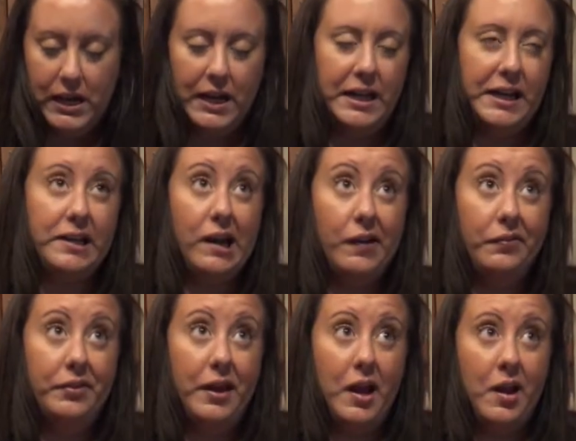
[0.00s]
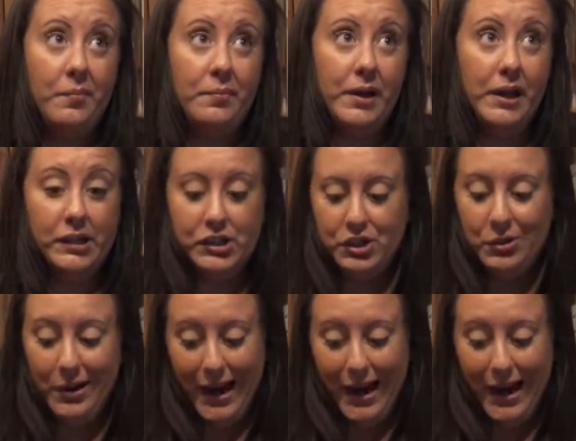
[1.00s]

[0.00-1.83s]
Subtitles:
and I cut them into